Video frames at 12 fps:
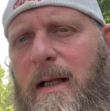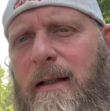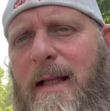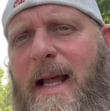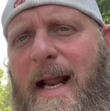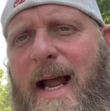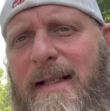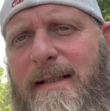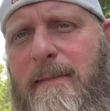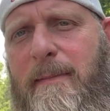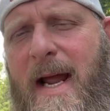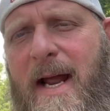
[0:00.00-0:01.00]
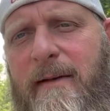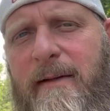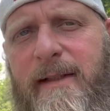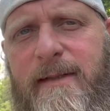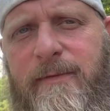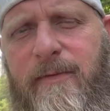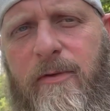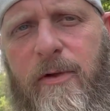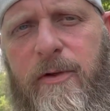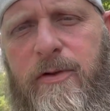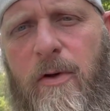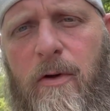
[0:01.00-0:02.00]
lead acid batteries
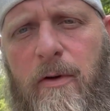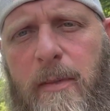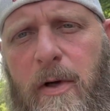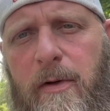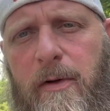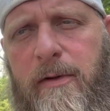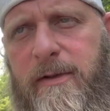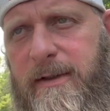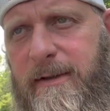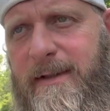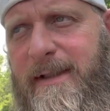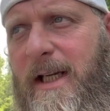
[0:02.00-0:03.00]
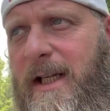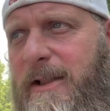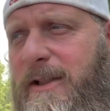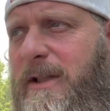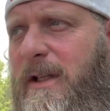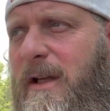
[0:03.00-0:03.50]
for trolling motors and such,